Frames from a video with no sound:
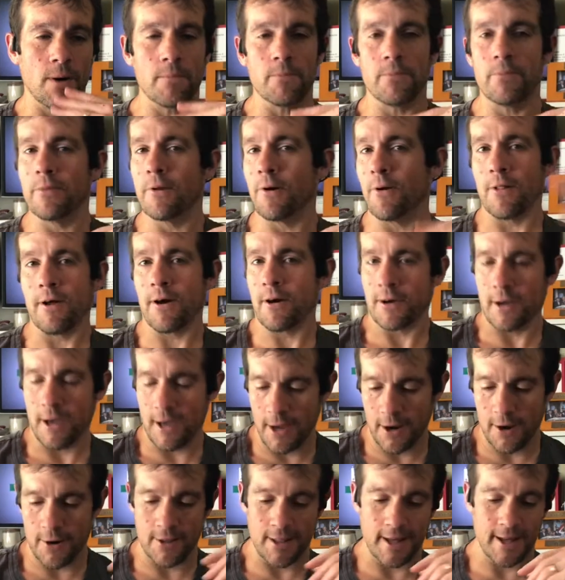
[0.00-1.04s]
I'm no longer
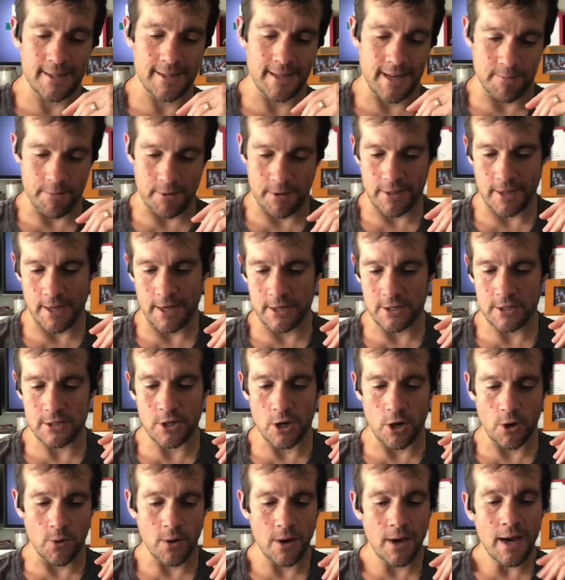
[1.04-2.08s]
here, that type of thing.
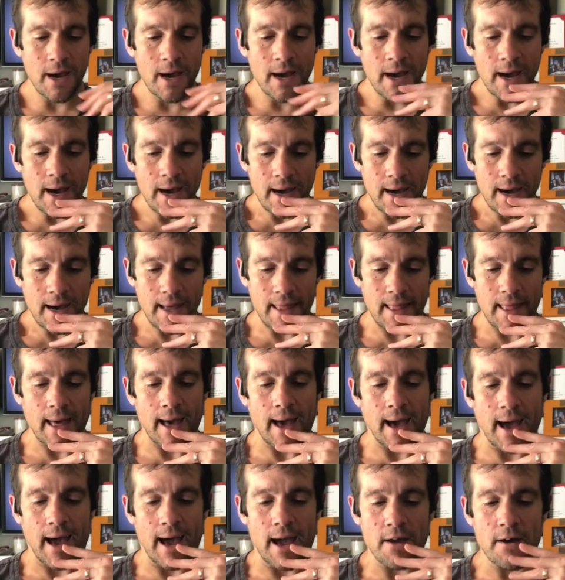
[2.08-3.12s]
So
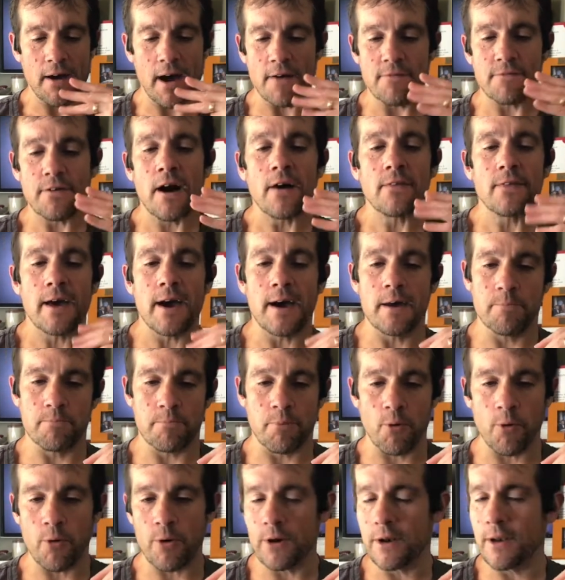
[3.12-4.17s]
I found that
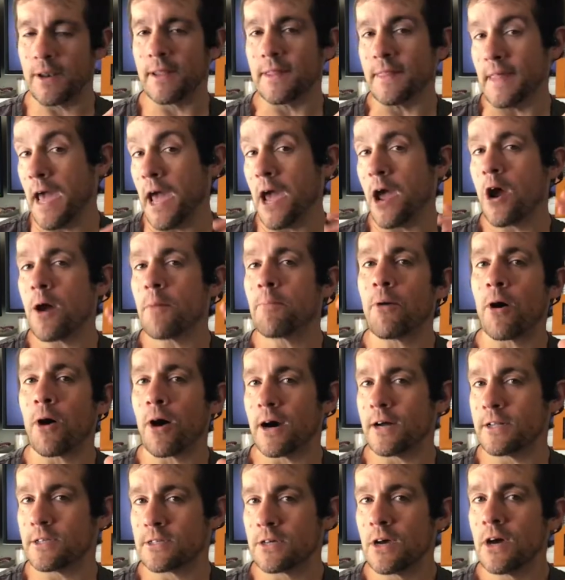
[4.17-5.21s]
important. The
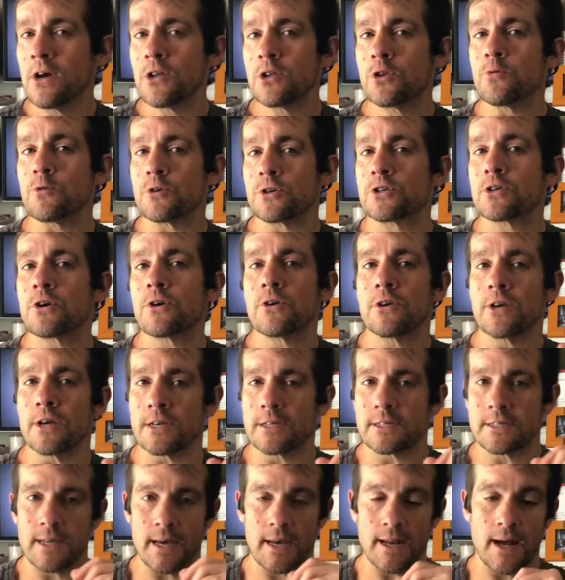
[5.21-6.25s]
AirPods, to a certain
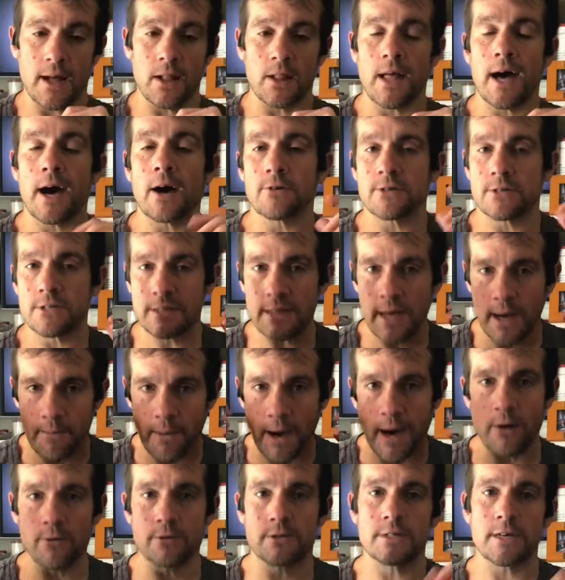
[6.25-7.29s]
extent, allow some
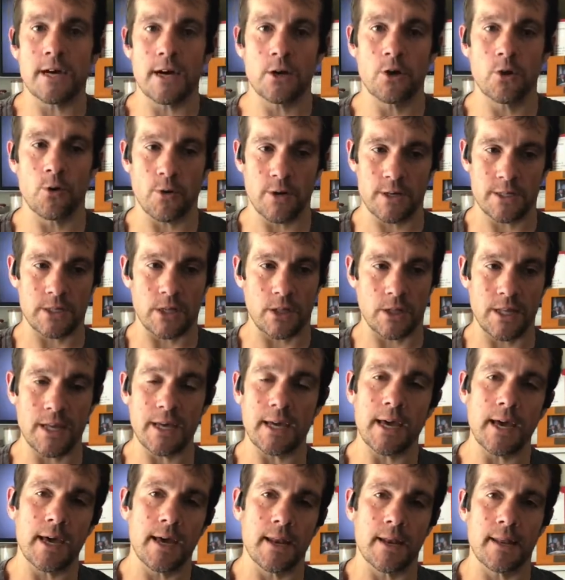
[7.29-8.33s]
outside noise to
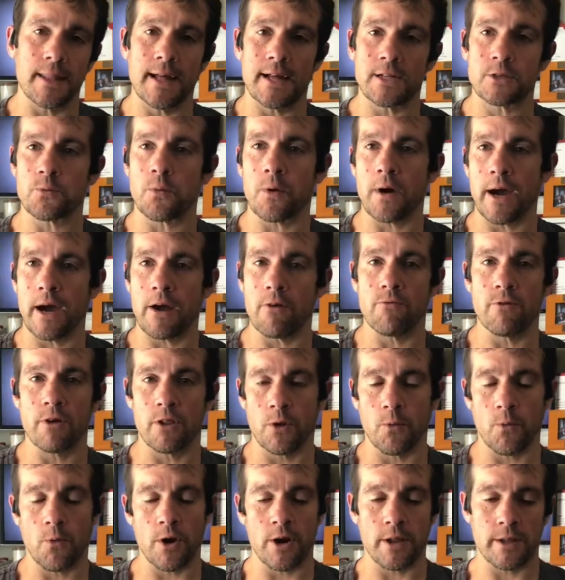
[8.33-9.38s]
leak in, and that's why I
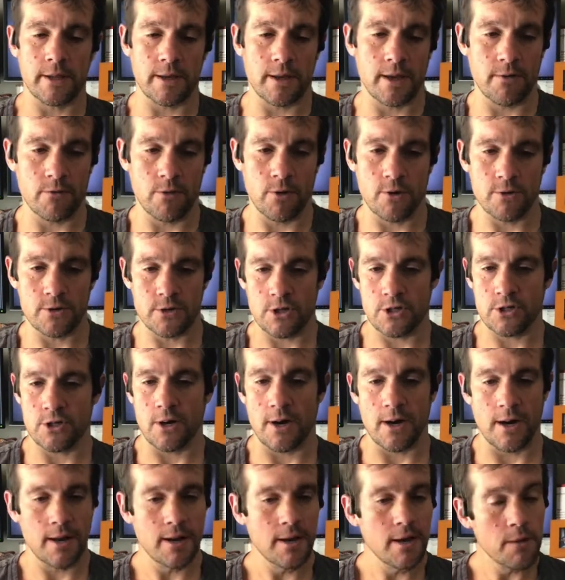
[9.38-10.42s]
really wanted to give those a
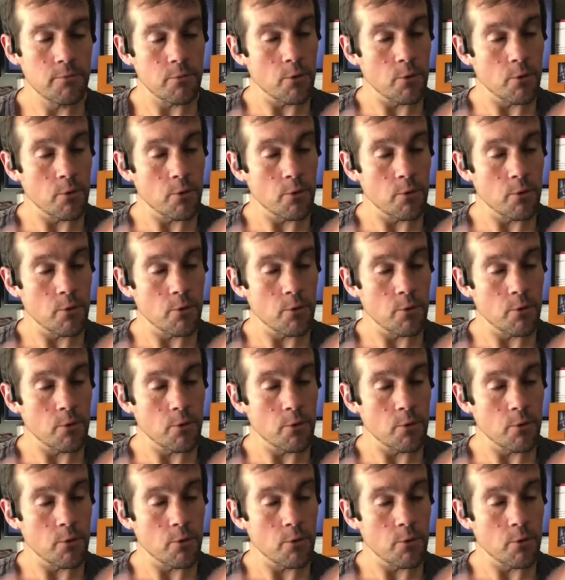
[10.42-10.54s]
shot.